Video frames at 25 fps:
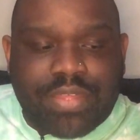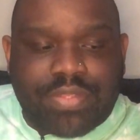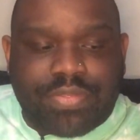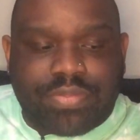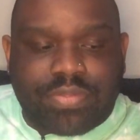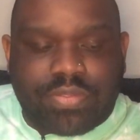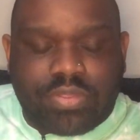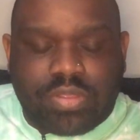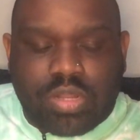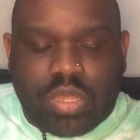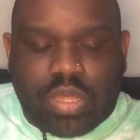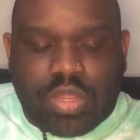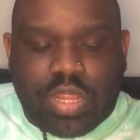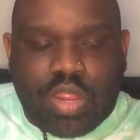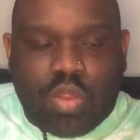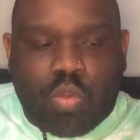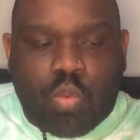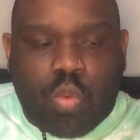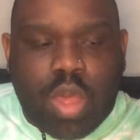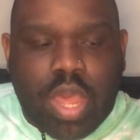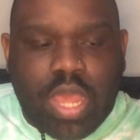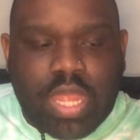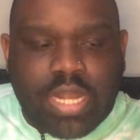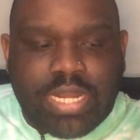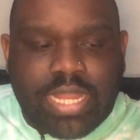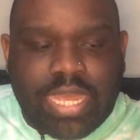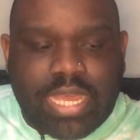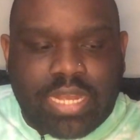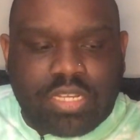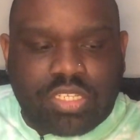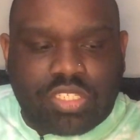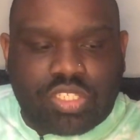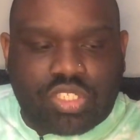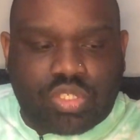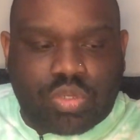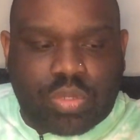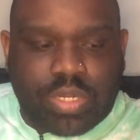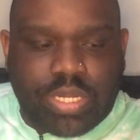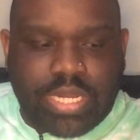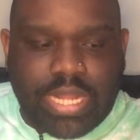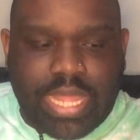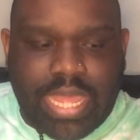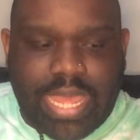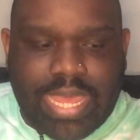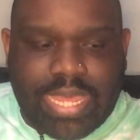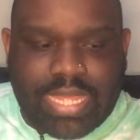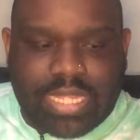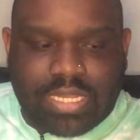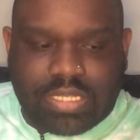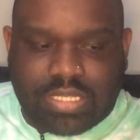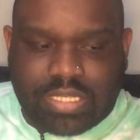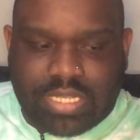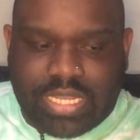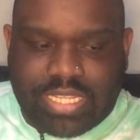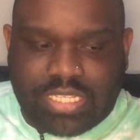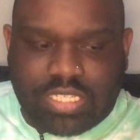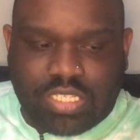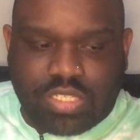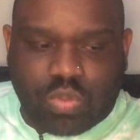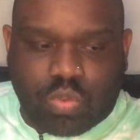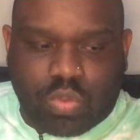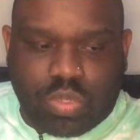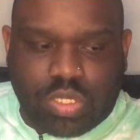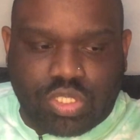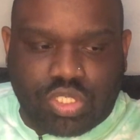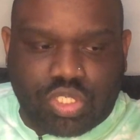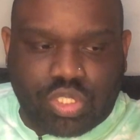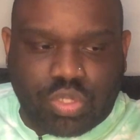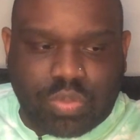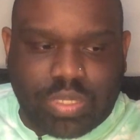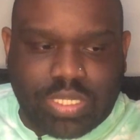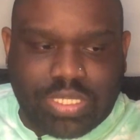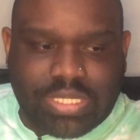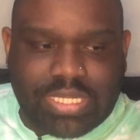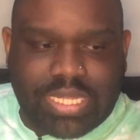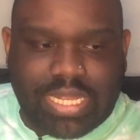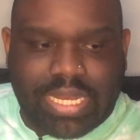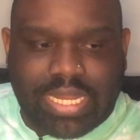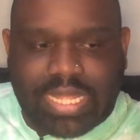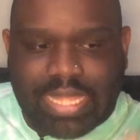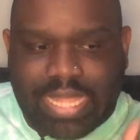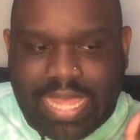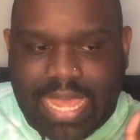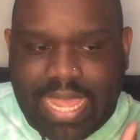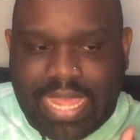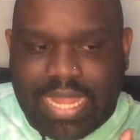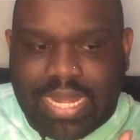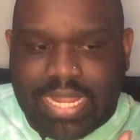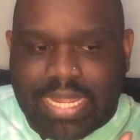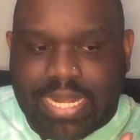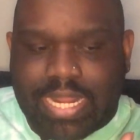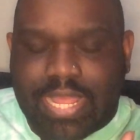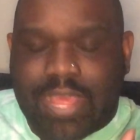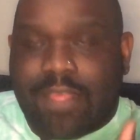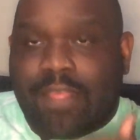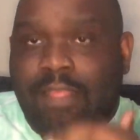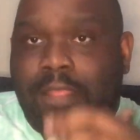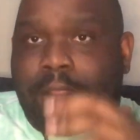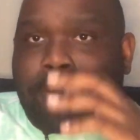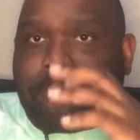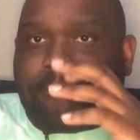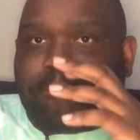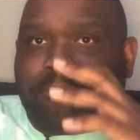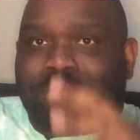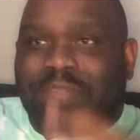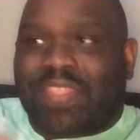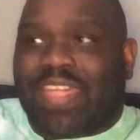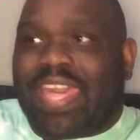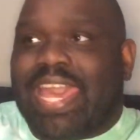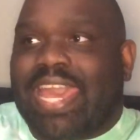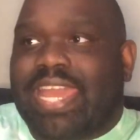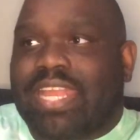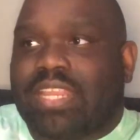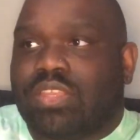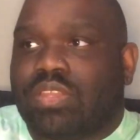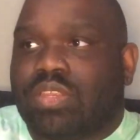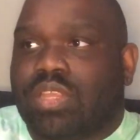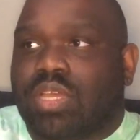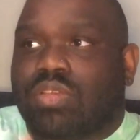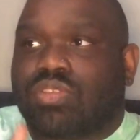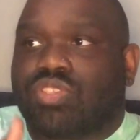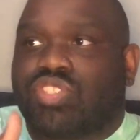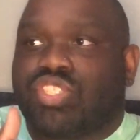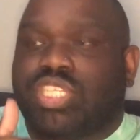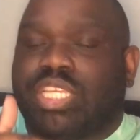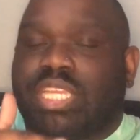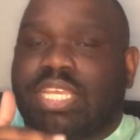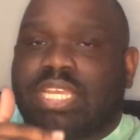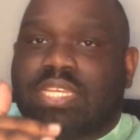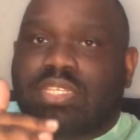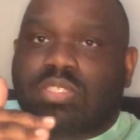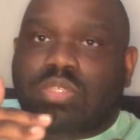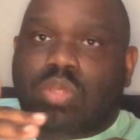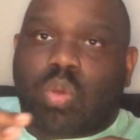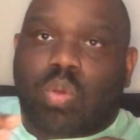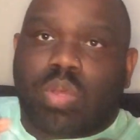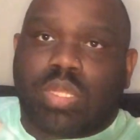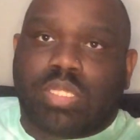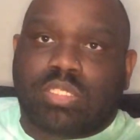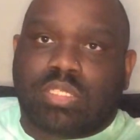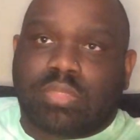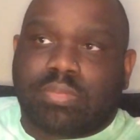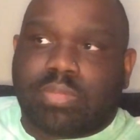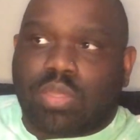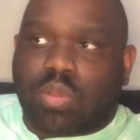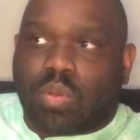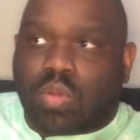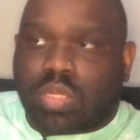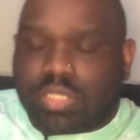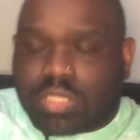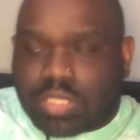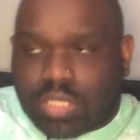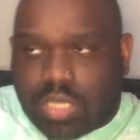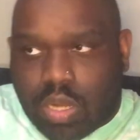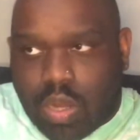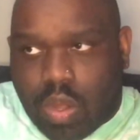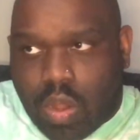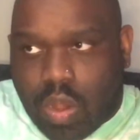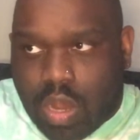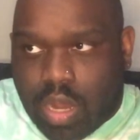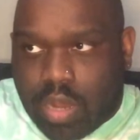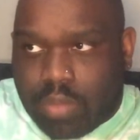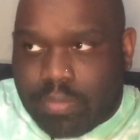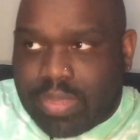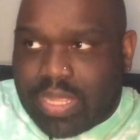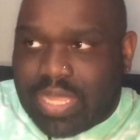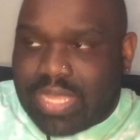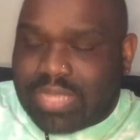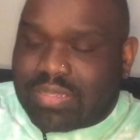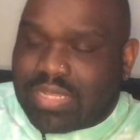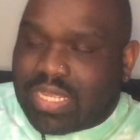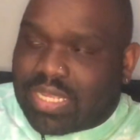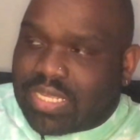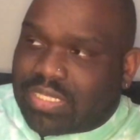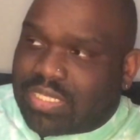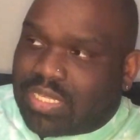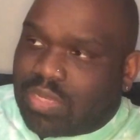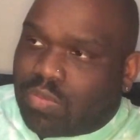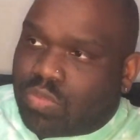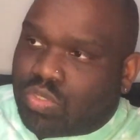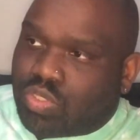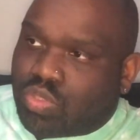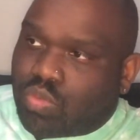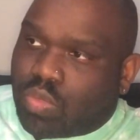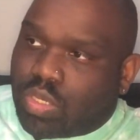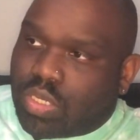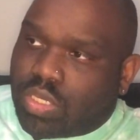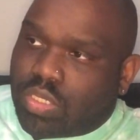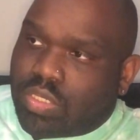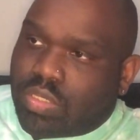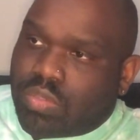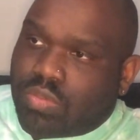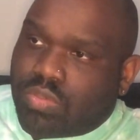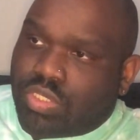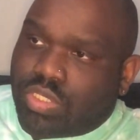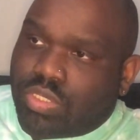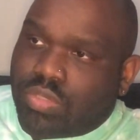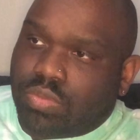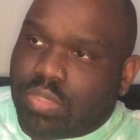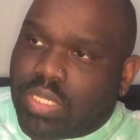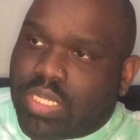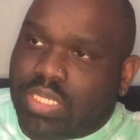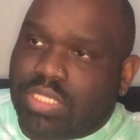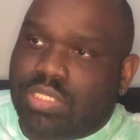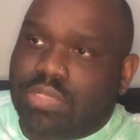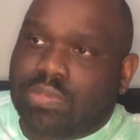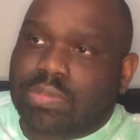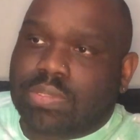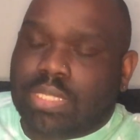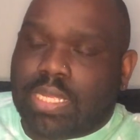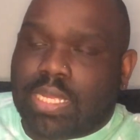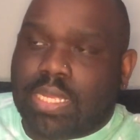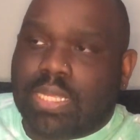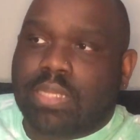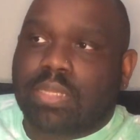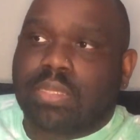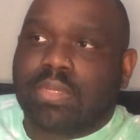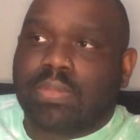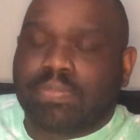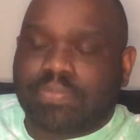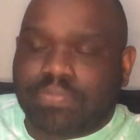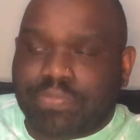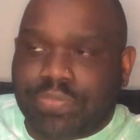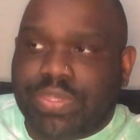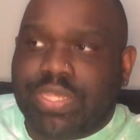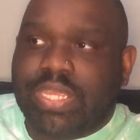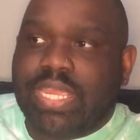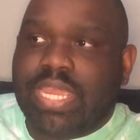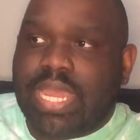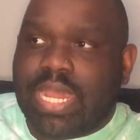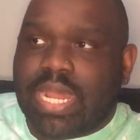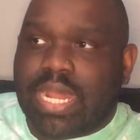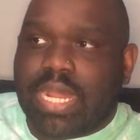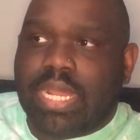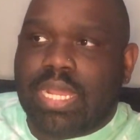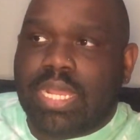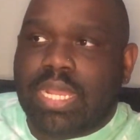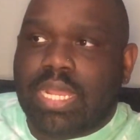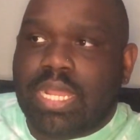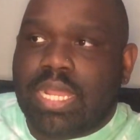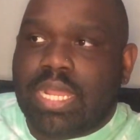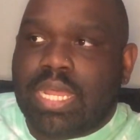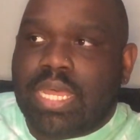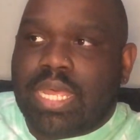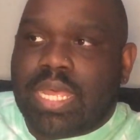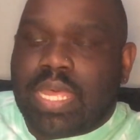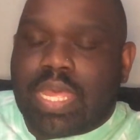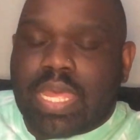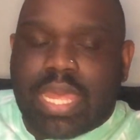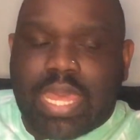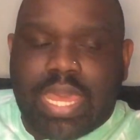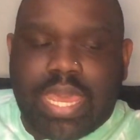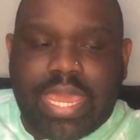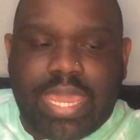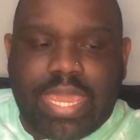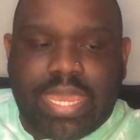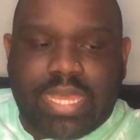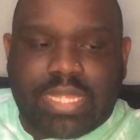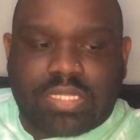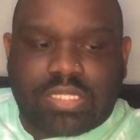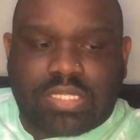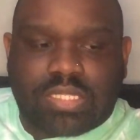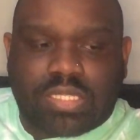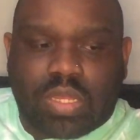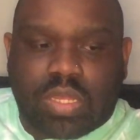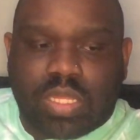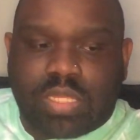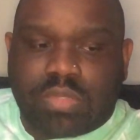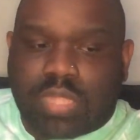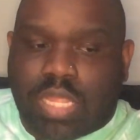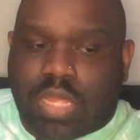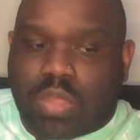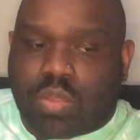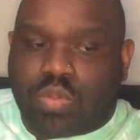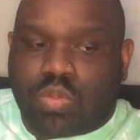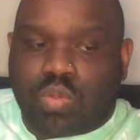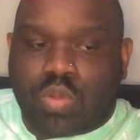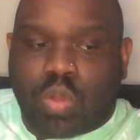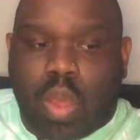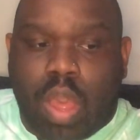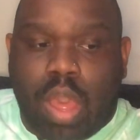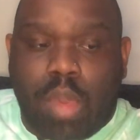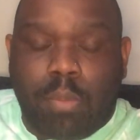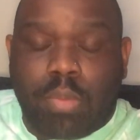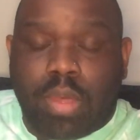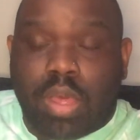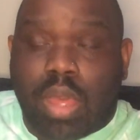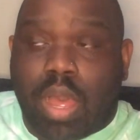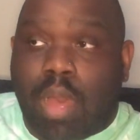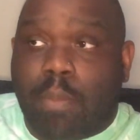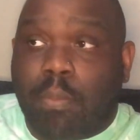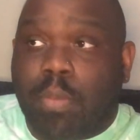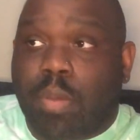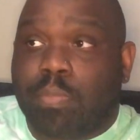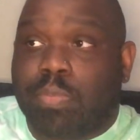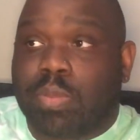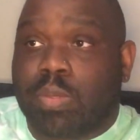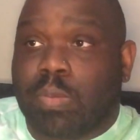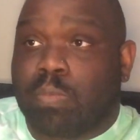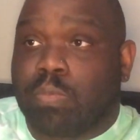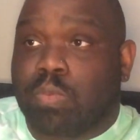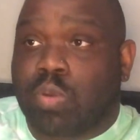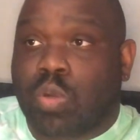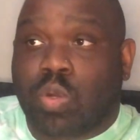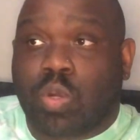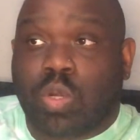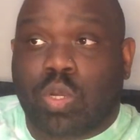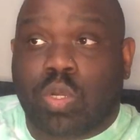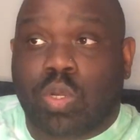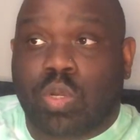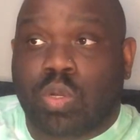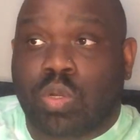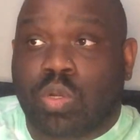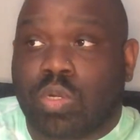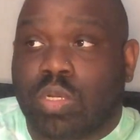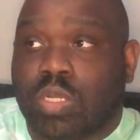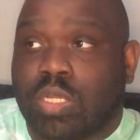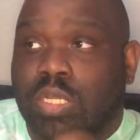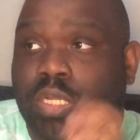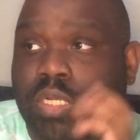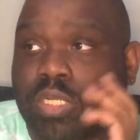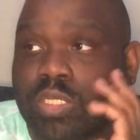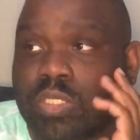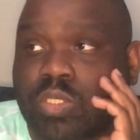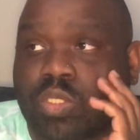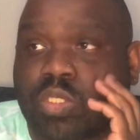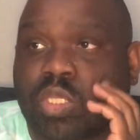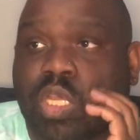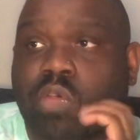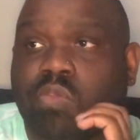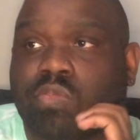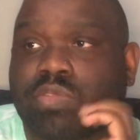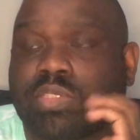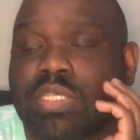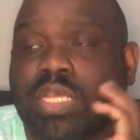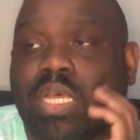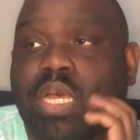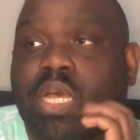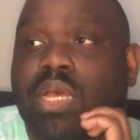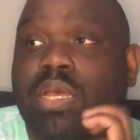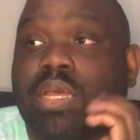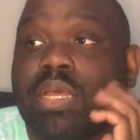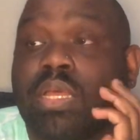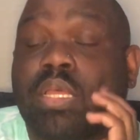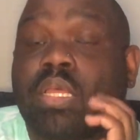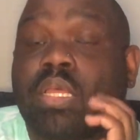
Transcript: you know, they walking down the street, and this is where Juke is telling Kanan that you know she is going to be going to the army. He's like, "Is that what you want to do, Juke?" And she was like, "Yeah." And so he's like, "You know, I'm I'm gonna be bird hurt on the south side."